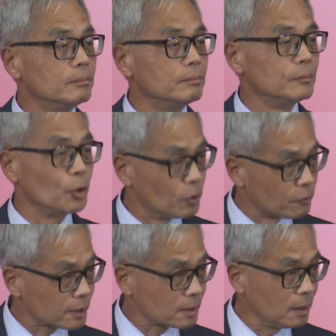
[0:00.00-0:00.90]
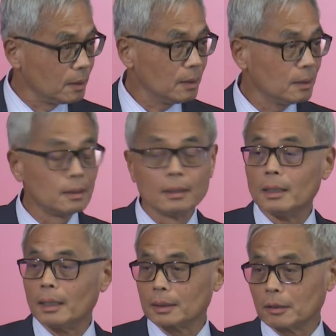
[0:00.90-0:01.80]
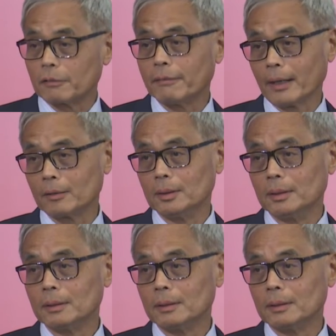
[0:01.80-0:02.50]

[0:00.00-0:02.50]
university as our faculty.